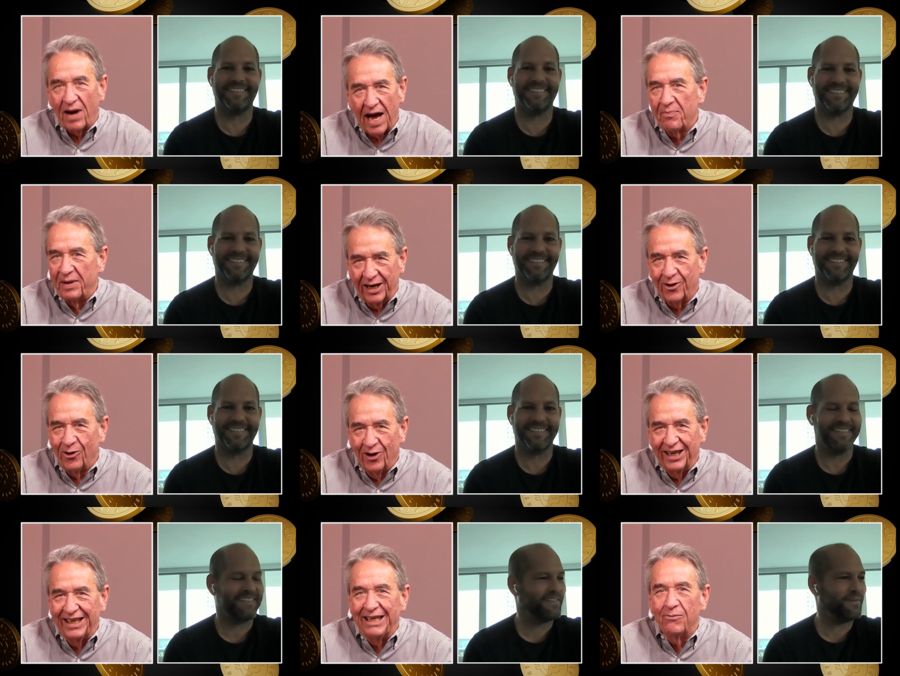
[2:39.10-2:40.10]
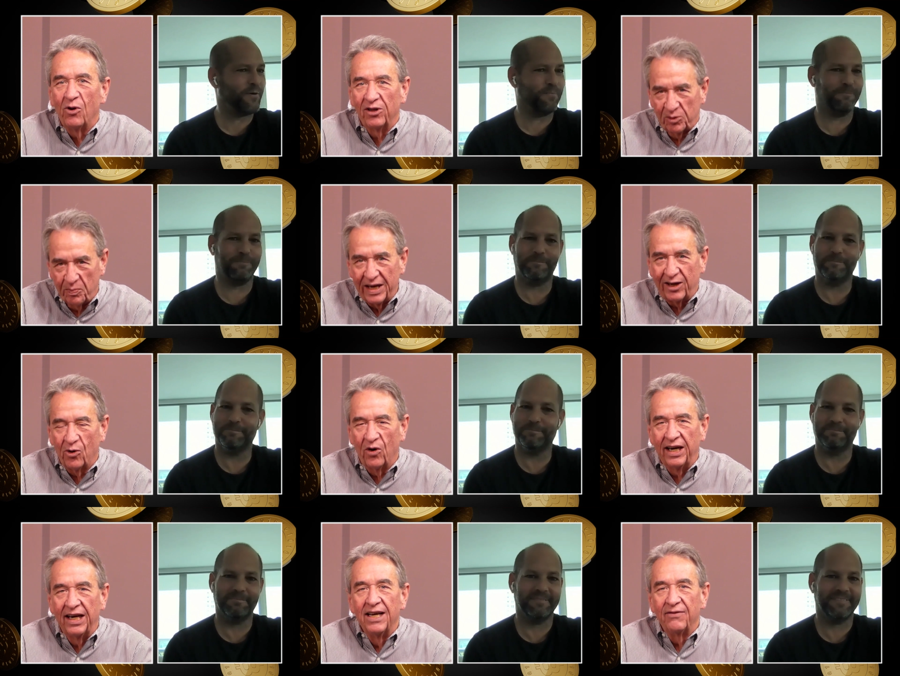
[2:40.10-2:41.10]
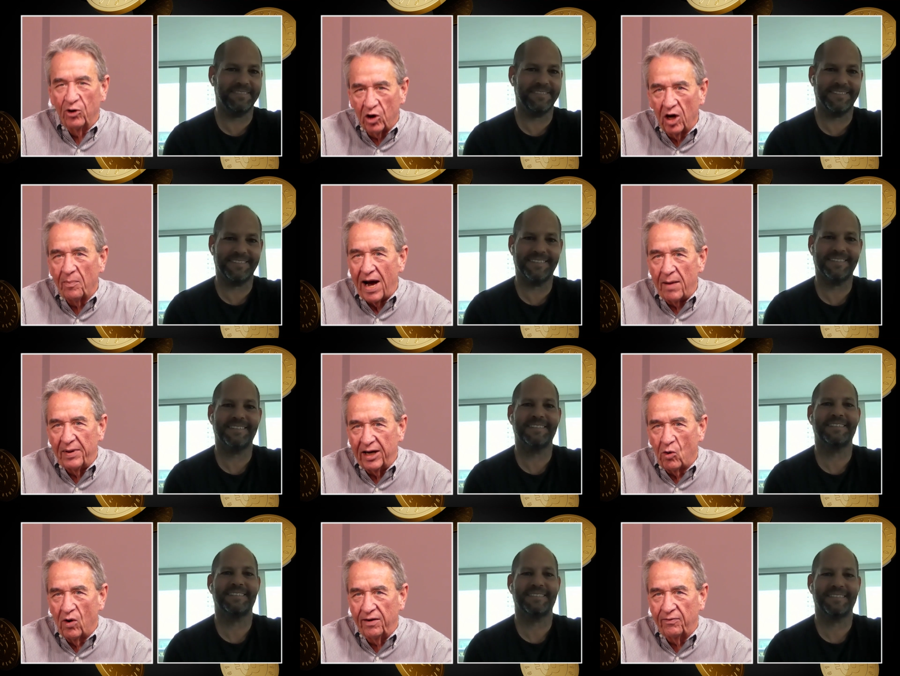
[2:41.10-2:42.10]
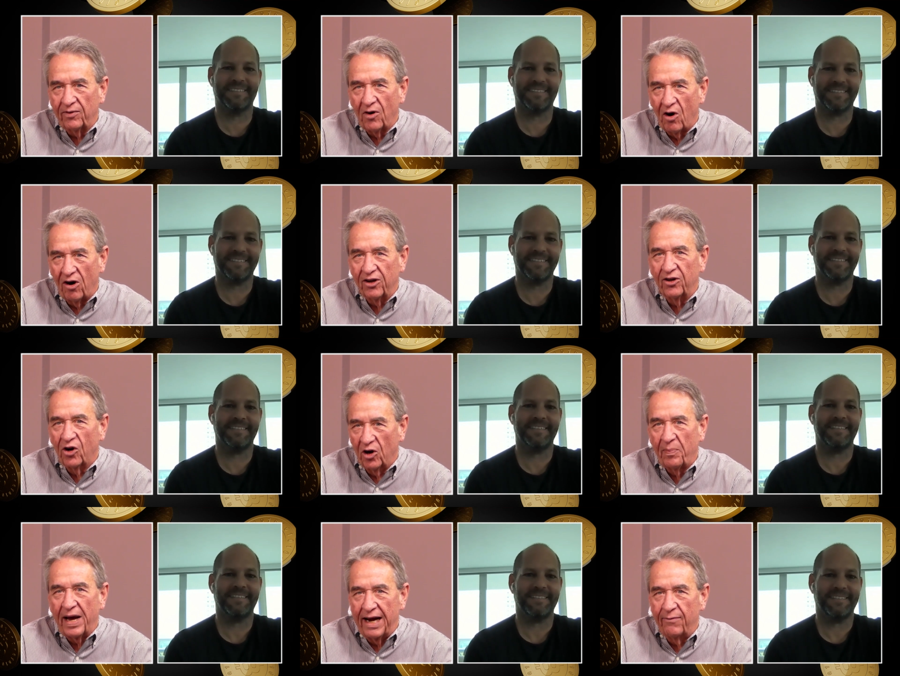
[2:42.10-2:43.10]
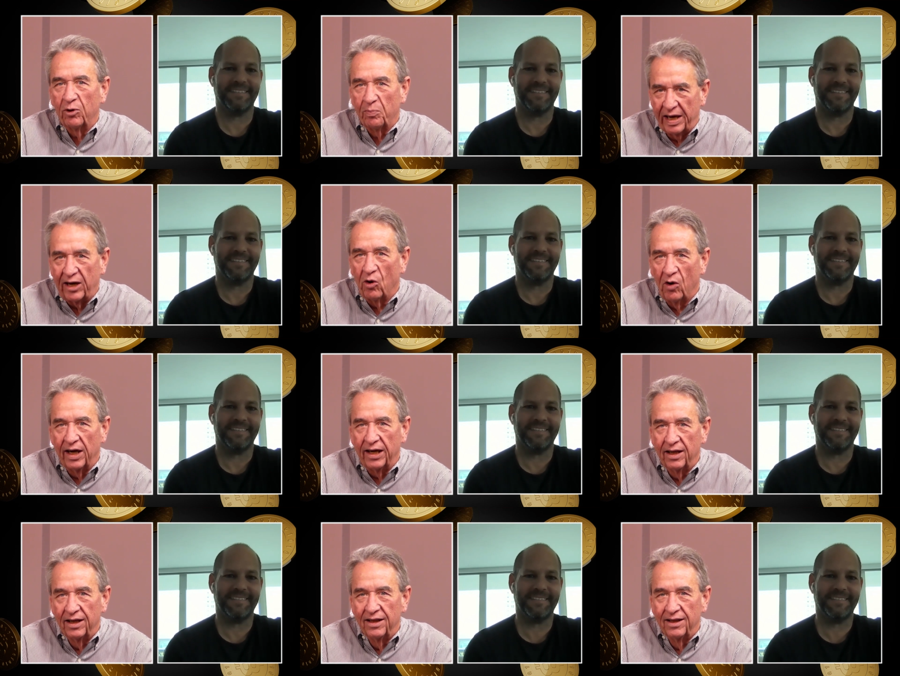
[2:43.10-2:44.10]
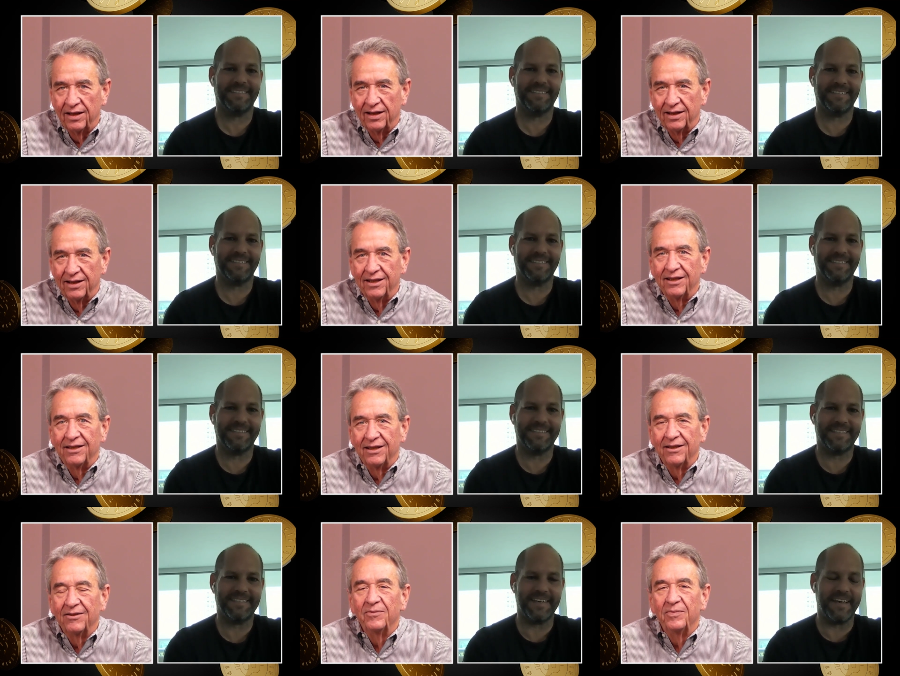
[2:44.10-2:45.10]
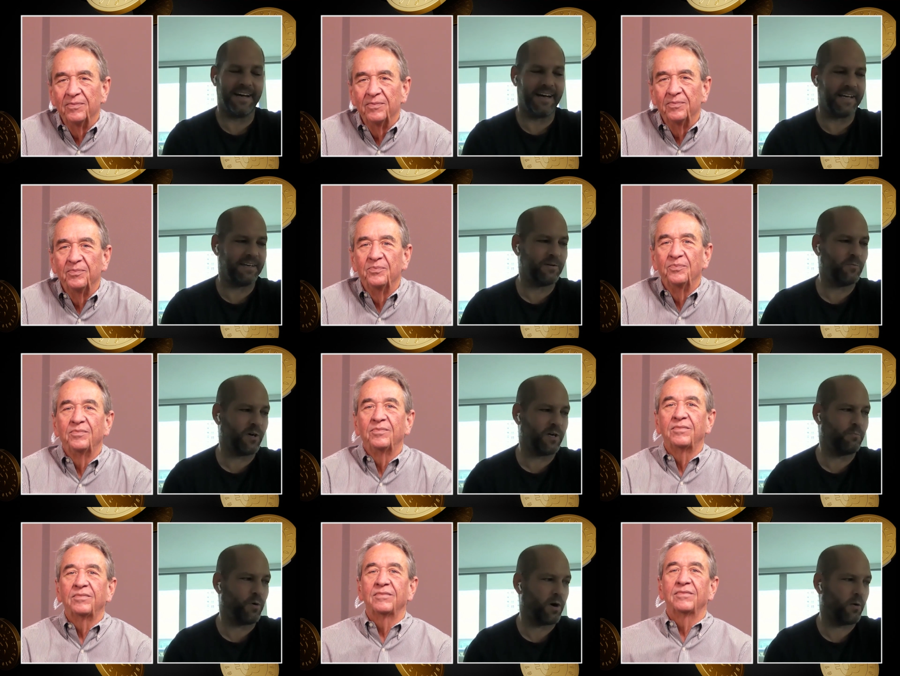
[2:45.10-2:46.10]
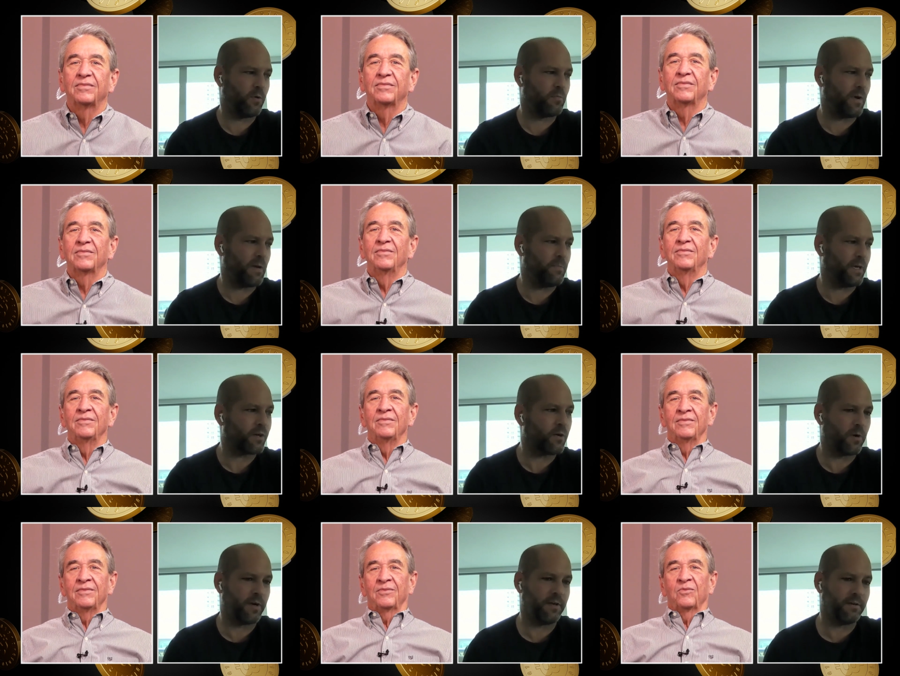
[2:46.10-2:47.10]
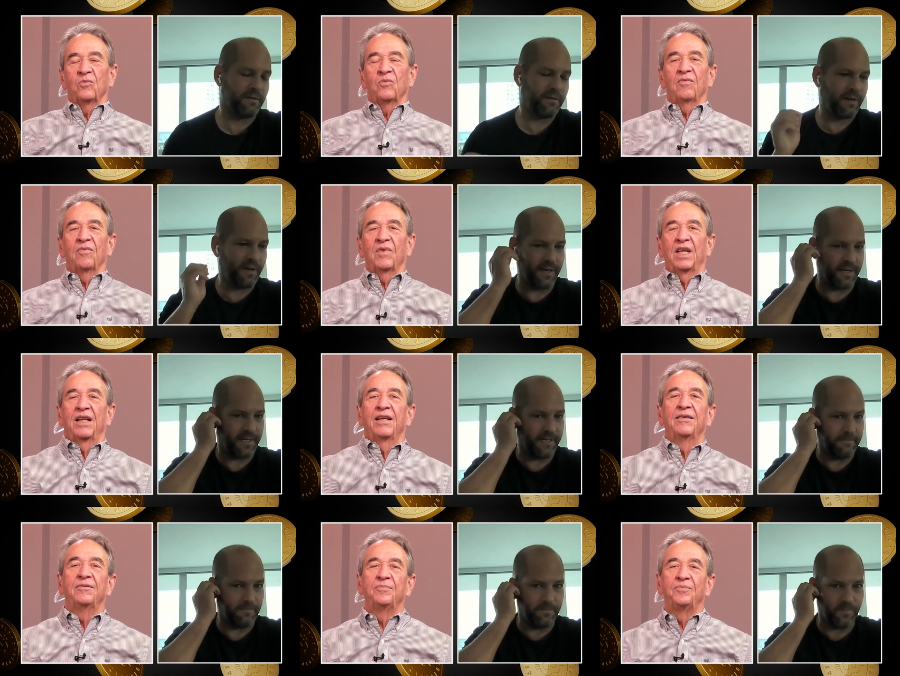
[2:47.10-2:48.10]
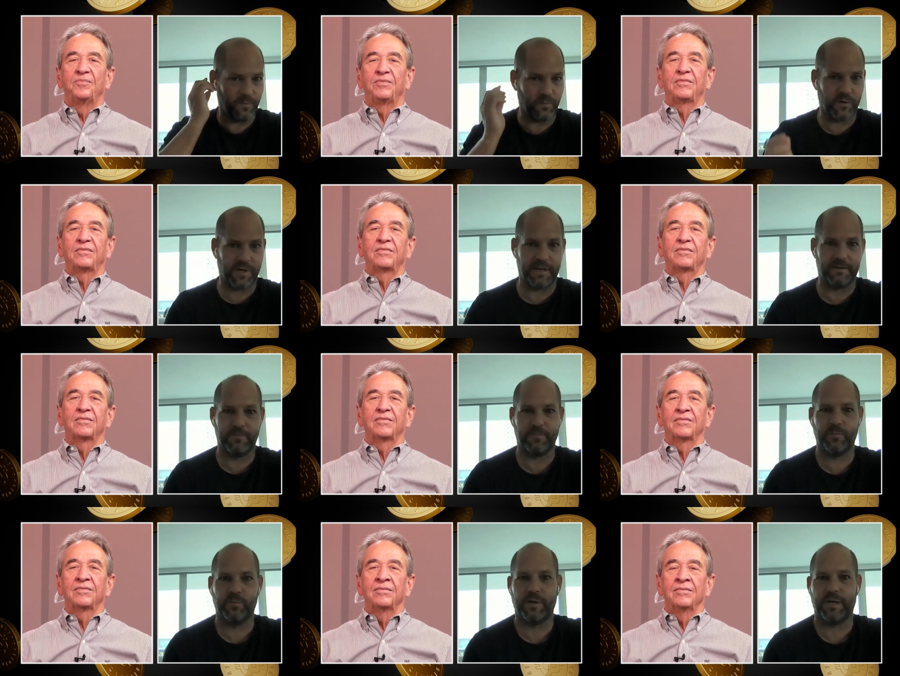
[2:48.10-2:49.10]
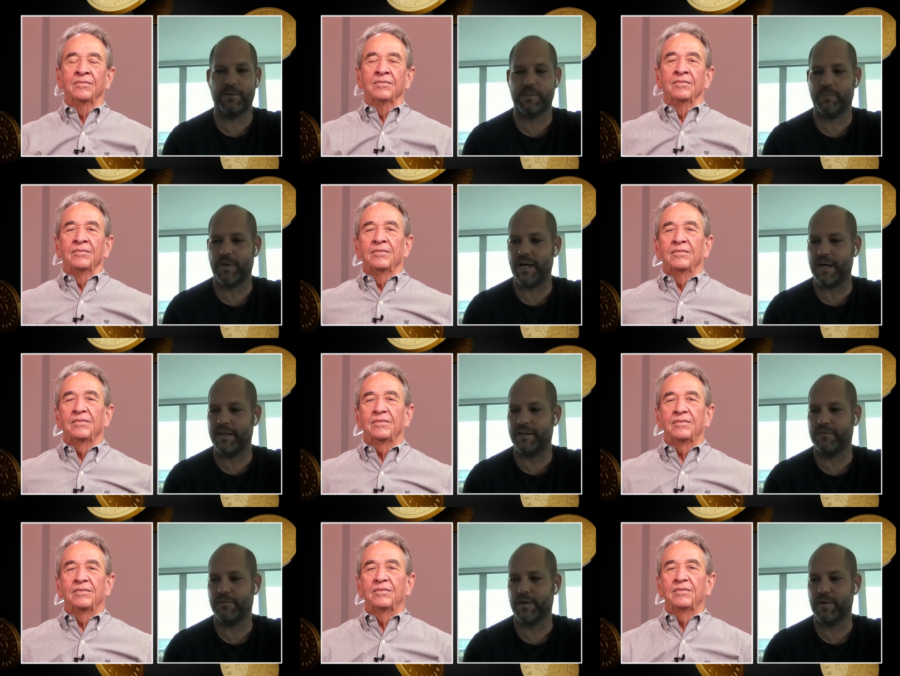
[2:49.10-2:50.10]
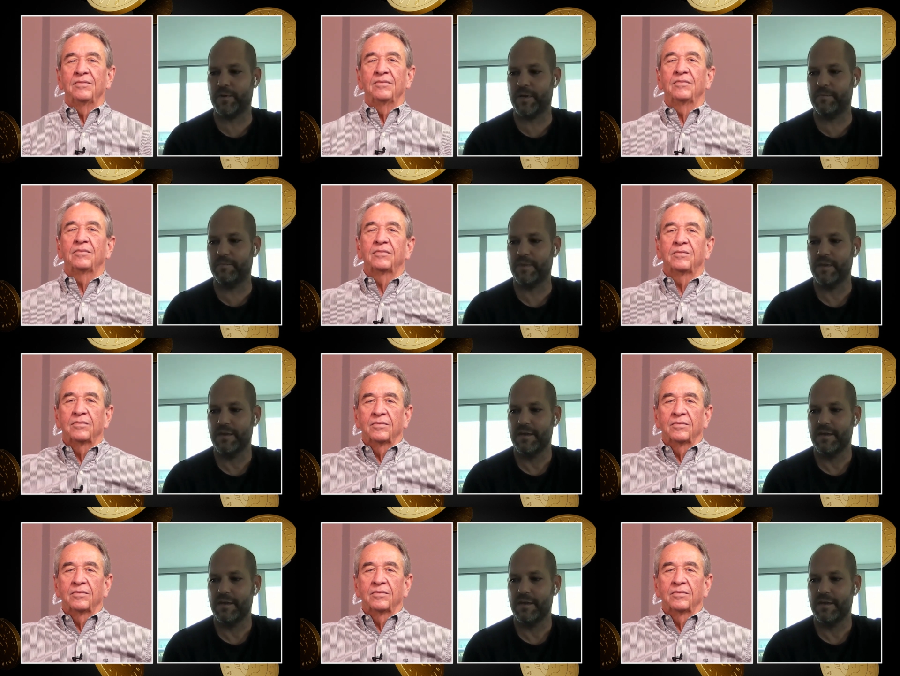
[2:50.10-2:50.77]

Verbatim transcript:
Speaker 1: Bitcoin. He wants nope. Bitcoin. If you're going to buy Bitcoin, Art, you're going to pay with Bitcoin.
Speaker 2: Yeah, I didn't want to part with my Bitcoin um, when I when I was buying it from him,